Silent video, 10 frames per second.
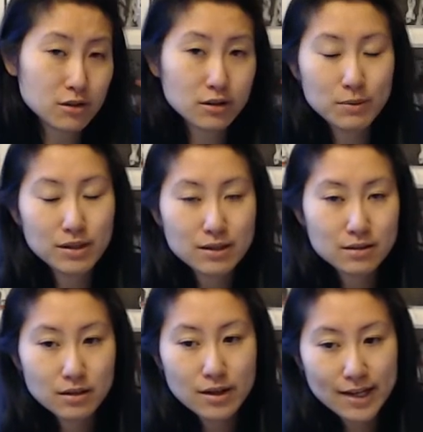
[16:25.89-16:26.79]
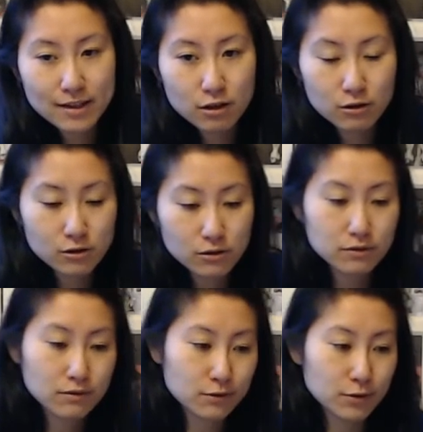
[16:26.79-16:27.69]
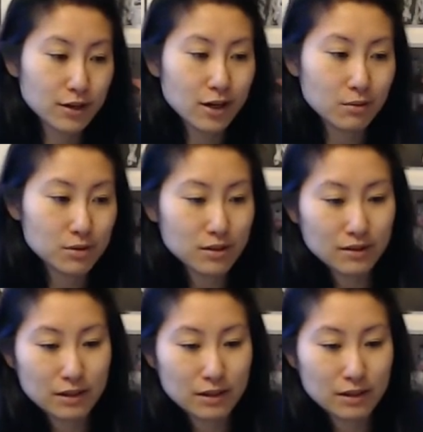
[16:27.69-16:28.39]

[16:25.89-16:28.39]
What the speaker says: I mean, that's an end goal for the hobby, and like